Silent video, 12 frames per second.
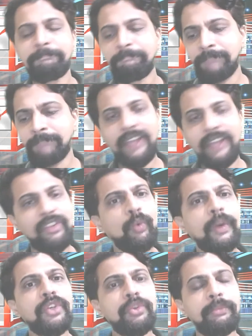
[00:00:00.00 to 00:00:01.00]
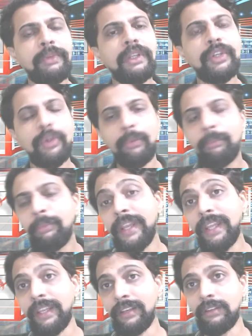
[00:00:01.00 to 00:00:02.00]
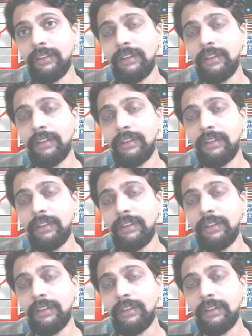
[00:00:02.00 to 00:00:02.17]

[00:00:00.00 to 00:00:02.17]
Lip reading: as a way to build your brain.